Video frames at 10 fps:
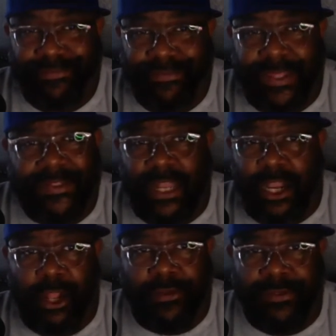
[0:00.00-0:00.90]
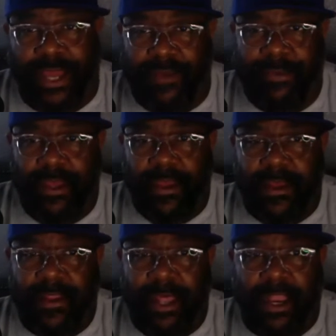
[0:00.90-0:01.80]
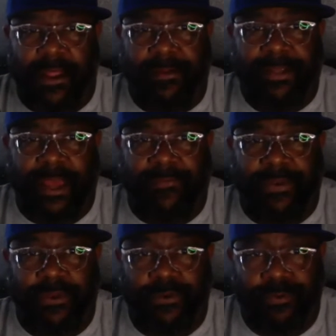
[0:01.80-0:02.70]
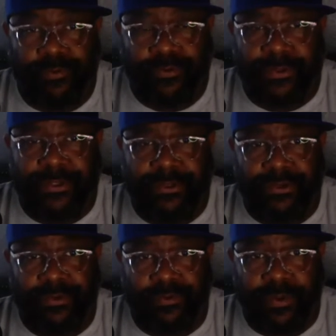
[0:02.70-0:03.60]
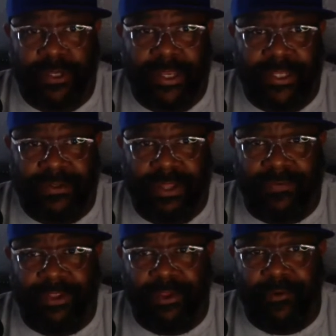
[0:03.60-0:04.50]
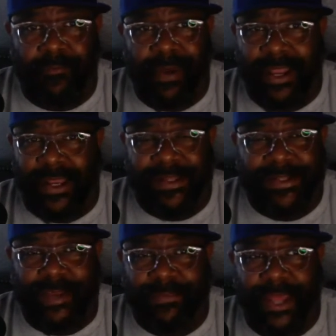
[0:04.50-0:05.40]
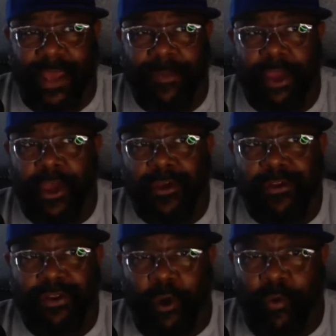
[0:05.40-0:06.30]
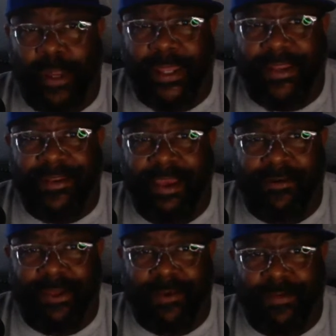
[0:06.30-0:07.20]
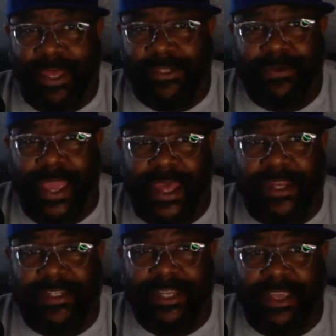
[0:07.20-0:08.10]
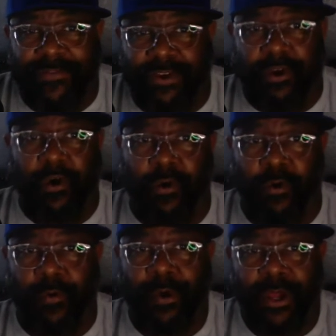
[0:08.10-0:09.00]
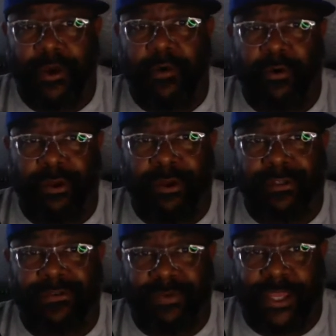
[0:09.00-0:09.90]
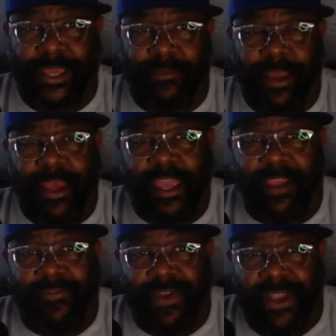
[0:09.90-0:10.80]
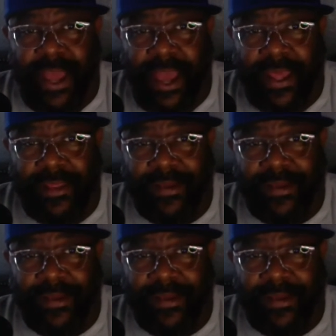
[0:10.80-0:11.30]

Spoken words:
That's not a long time. Not a long time for you to do what it is you love to do. But at the same time, no one can tell you that you can't achieve your goal or your dream if you're not